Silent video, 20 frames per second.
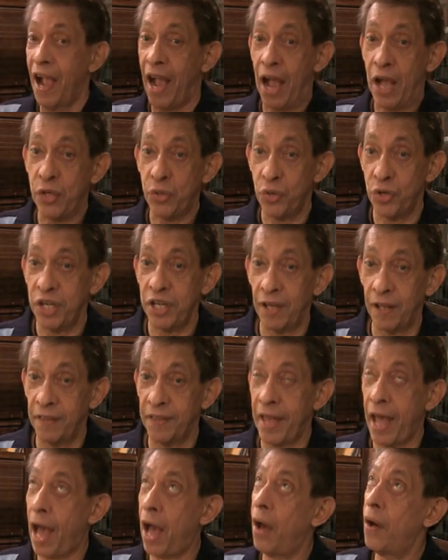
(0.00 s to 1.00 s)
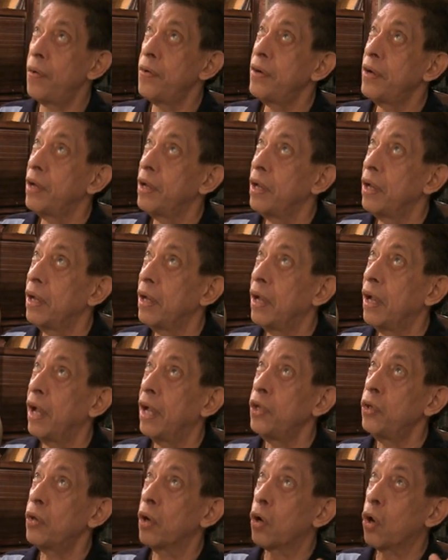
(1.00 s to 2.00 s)
and you kneel down
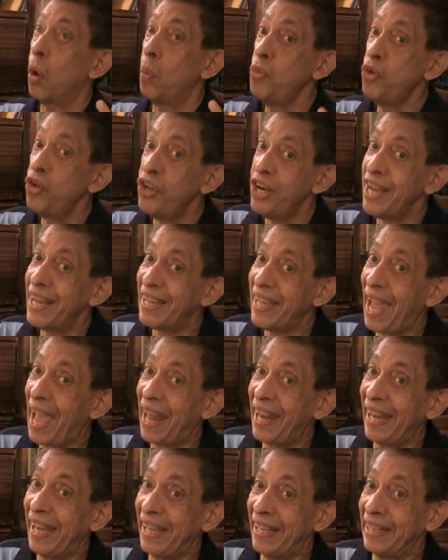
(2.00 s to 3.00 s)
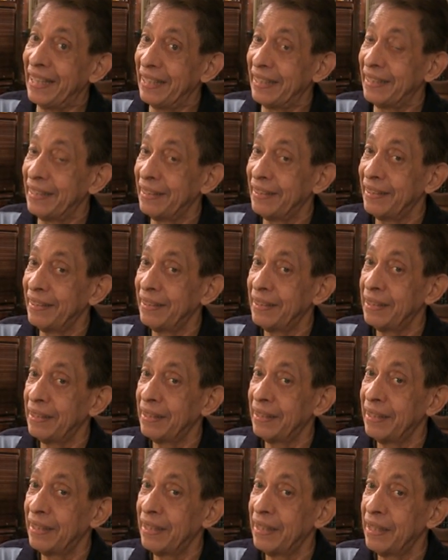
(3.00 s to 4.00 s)
and you're communicating
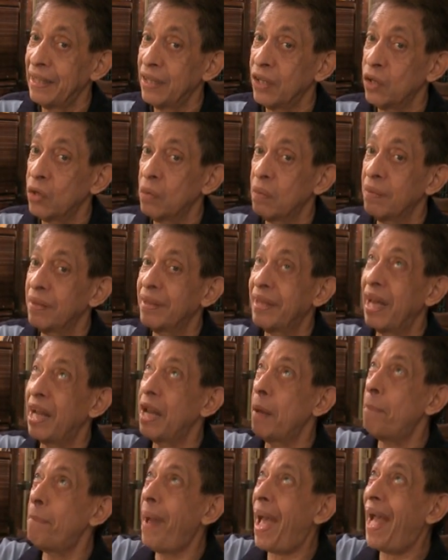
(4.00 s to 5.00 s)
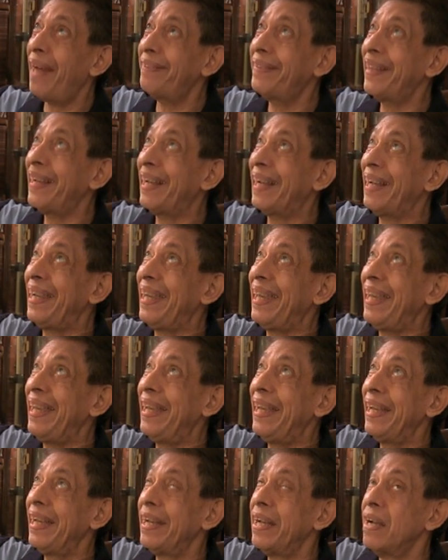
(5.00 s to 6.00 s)

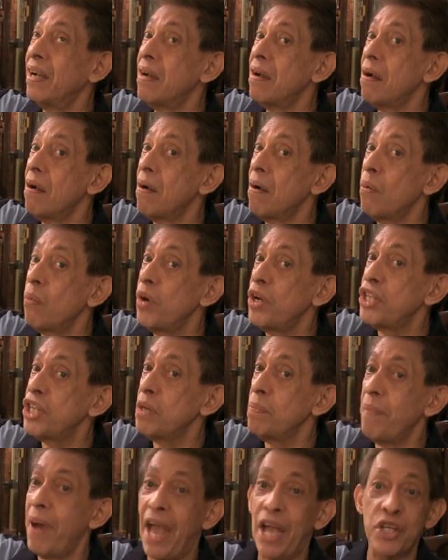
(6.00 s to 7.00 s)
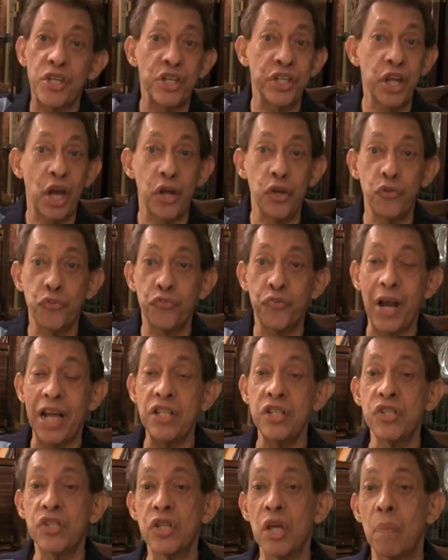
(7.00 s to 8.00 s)
telepathically with imaginary
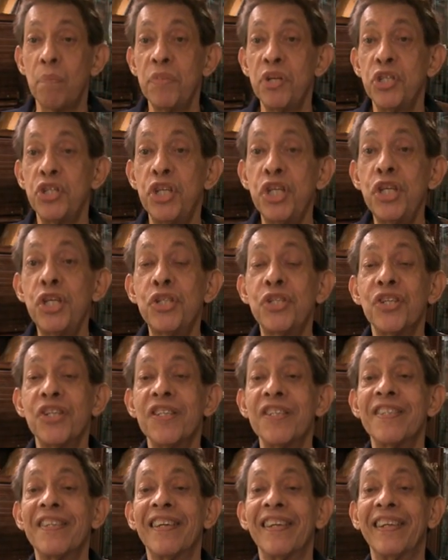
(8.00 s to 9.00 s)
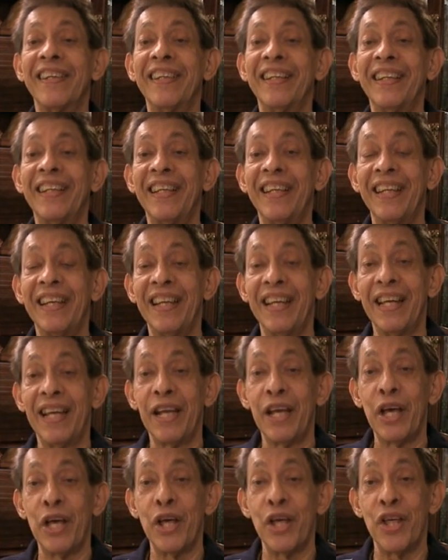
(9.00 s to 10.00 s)
friend zombie Jesus,
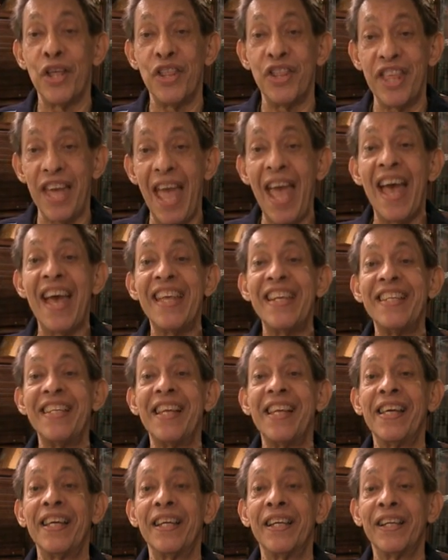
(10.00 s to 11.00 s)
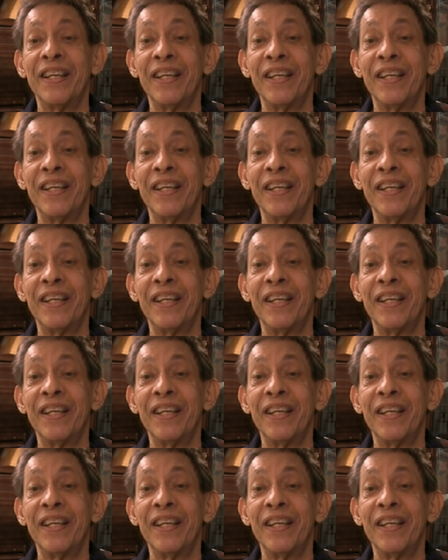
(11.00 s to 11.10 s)
then